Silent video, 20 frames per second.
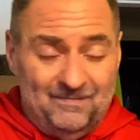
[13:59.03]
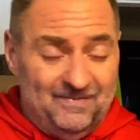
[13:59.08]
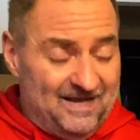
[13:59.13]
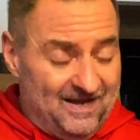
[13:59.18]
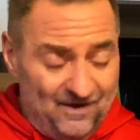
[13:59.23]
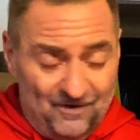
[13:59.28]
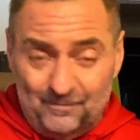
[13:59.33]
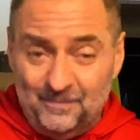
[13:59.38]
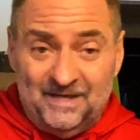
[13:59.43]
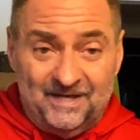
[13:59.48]

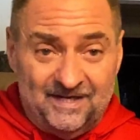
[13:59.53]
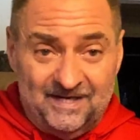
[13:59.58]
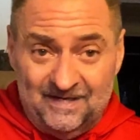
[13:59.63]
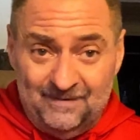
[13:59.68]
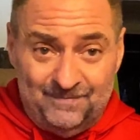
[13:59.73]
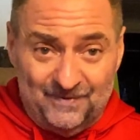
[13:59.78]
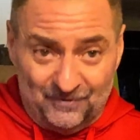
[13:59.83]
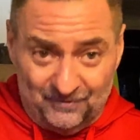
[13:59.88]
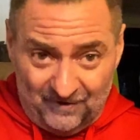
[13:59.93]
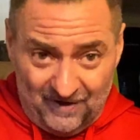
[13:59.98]
Help me to
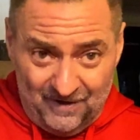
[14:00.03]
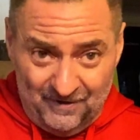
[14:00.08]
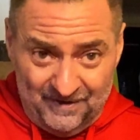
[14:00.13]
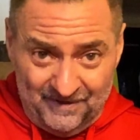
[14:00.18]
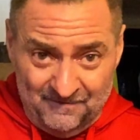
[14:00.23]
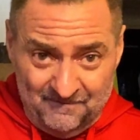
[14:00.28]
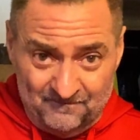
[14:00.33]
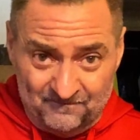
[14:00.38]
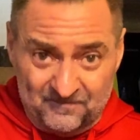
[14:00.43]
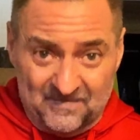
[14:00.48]
keep it
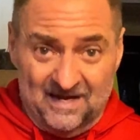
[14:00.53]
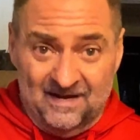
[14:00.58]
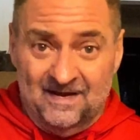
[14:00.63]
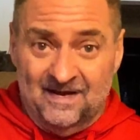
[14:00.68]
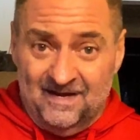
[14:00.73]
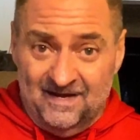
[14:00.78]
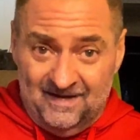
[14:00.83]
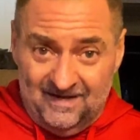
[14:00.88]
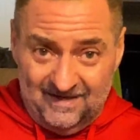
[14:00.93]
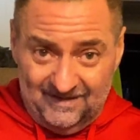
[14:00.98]
growing.
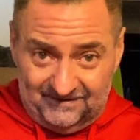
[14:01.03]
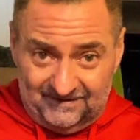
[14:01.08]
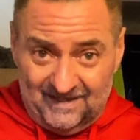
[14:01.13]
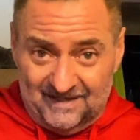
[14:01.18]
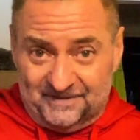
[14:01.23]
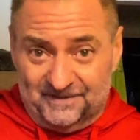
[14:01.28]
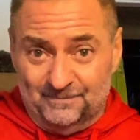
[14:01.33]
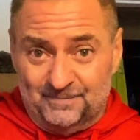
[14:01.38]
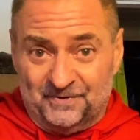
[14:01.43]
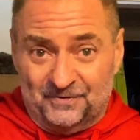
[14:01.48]
Hit
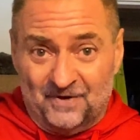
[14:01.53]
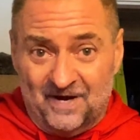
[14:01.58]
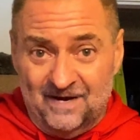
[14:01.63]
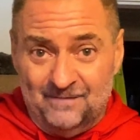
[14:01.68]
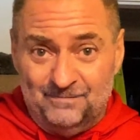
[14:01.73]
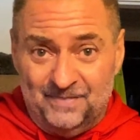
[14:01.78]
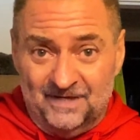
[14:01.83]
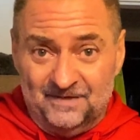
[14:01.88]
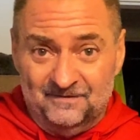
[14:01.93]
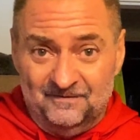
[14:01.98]
that
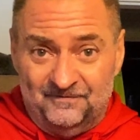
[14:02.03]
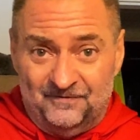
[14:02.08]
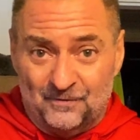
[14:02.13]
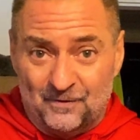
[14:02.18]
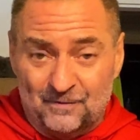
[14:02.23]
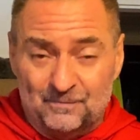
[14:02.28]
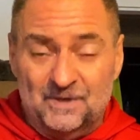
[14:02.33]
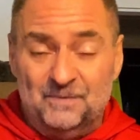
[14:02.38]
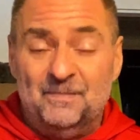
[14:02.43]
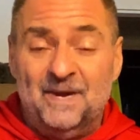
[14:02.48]
subscribe button for me.